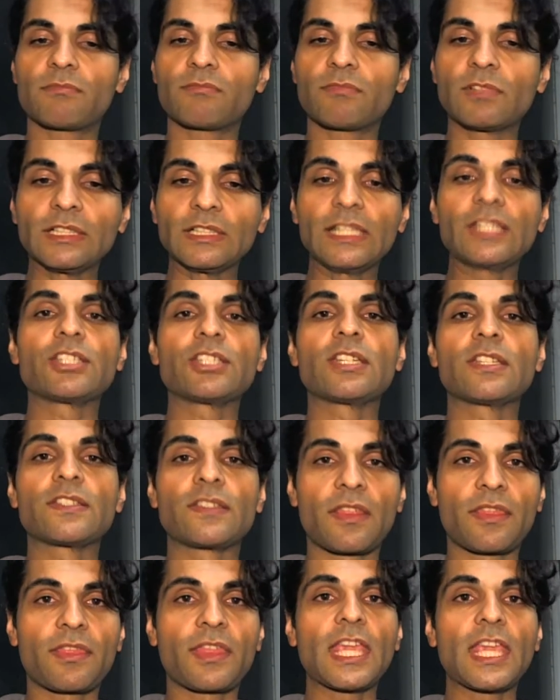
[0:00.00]
religion is
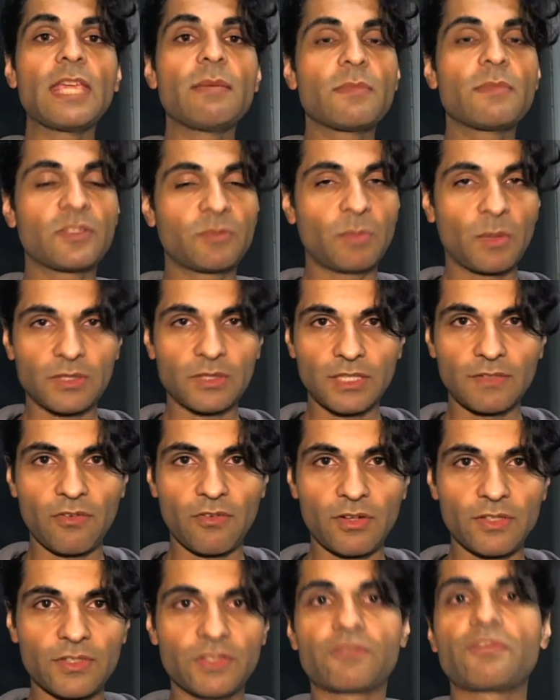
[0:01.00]
a theme, especially
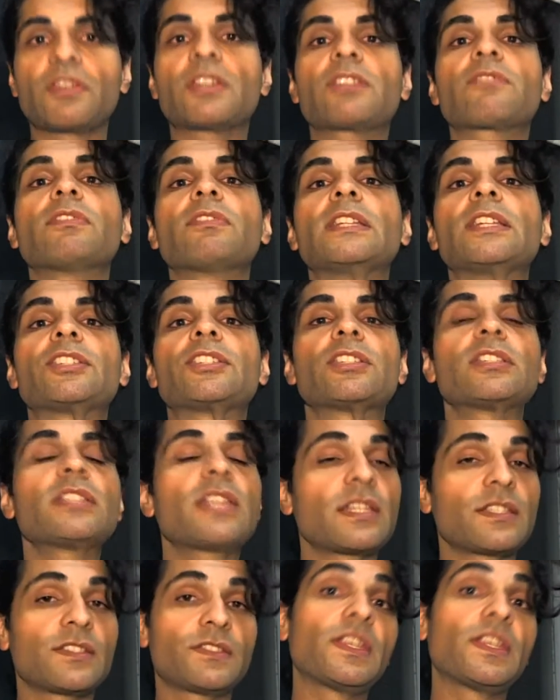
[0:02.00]
very strict religion,
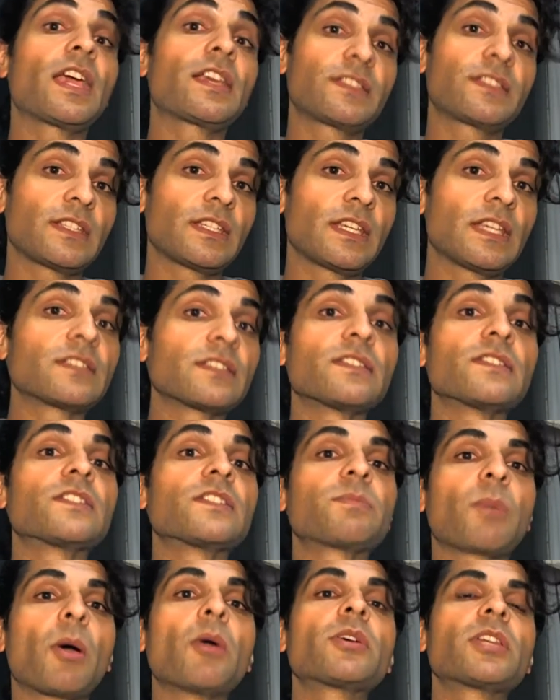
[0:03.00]
and sex isn't
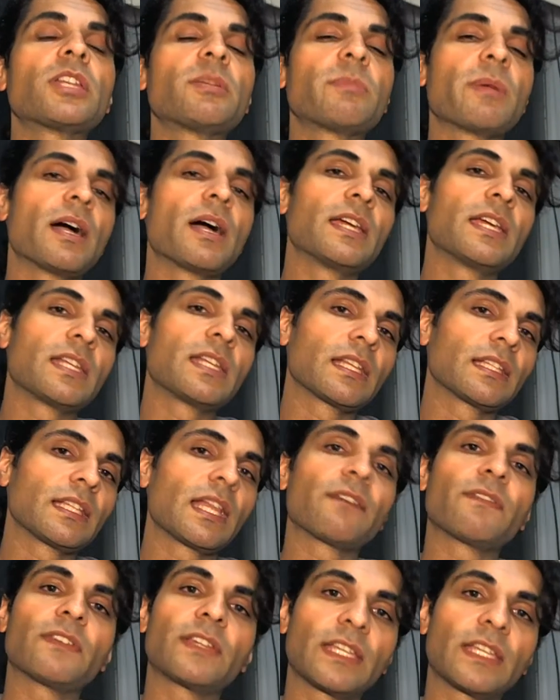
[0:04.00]
spoken about in a
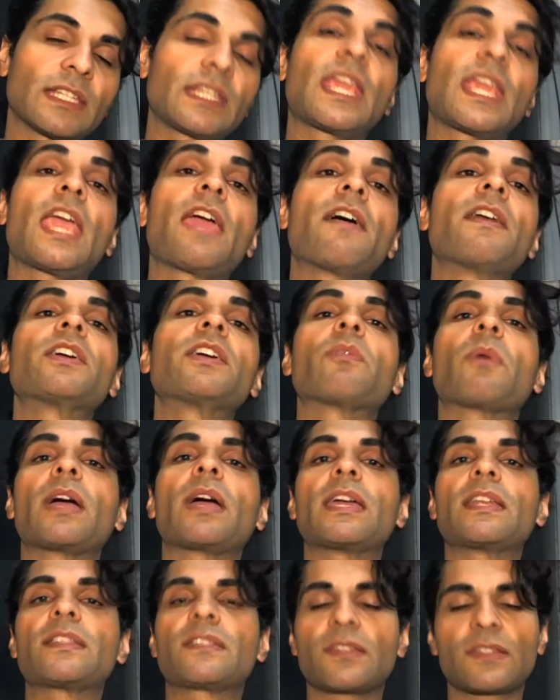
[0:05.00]
loving and caring
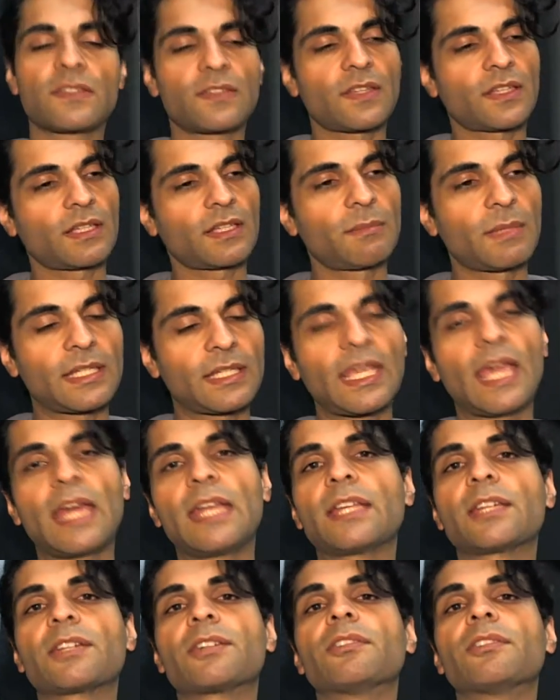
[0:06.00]
way. It's like a
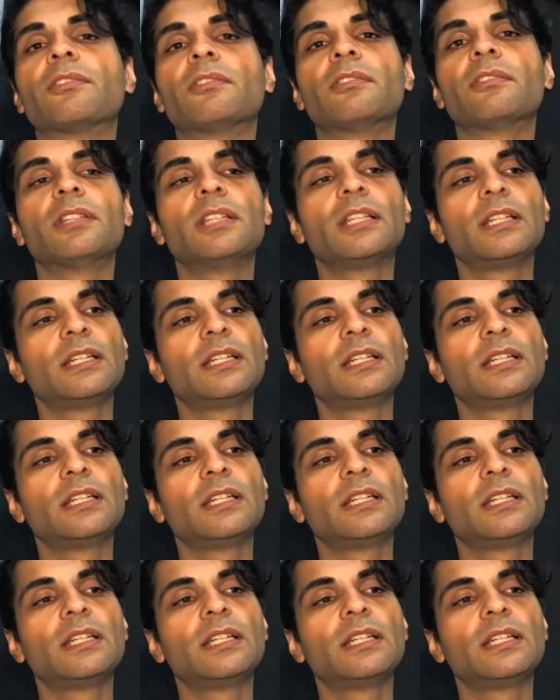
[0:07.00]
mechanical